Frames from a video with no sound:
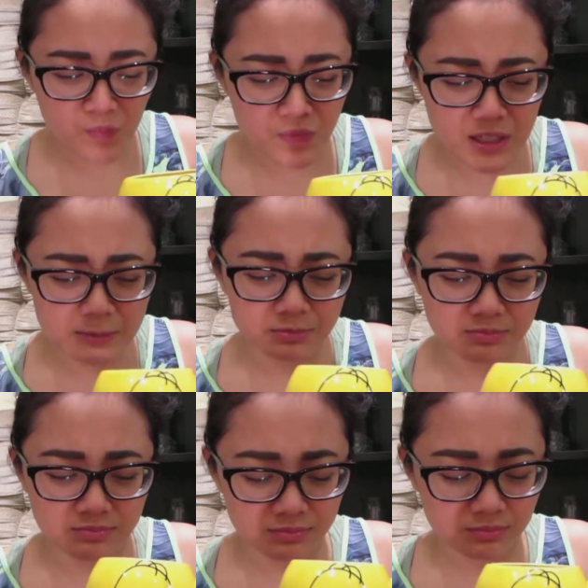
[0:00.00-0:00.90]
I
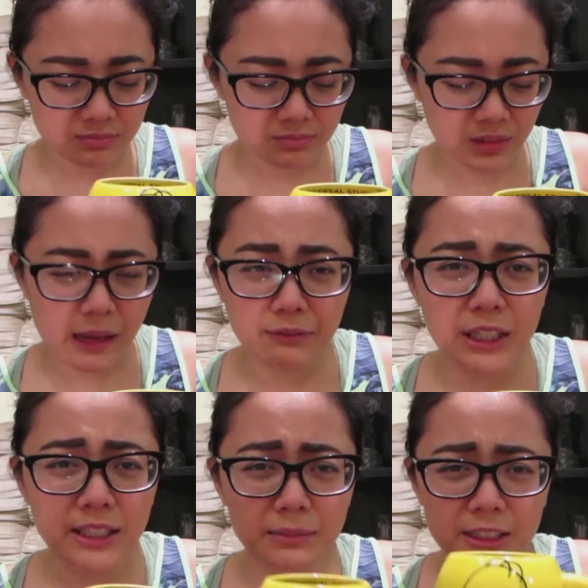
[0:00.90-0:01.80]
feel
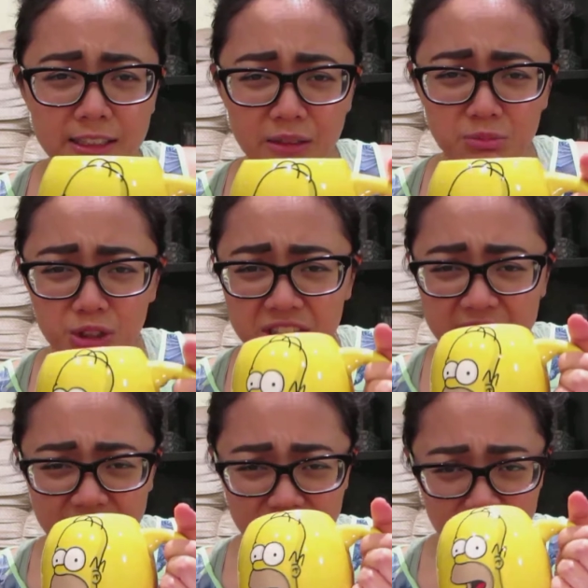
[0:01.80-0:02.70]
like I'm gonna need more tea
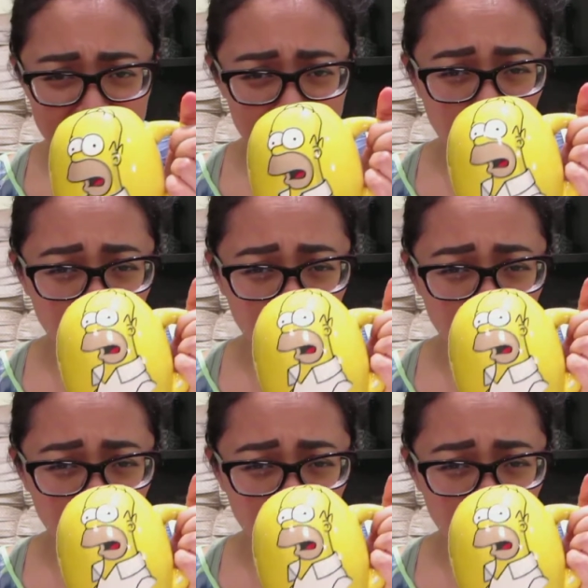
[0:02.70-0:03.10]
than this.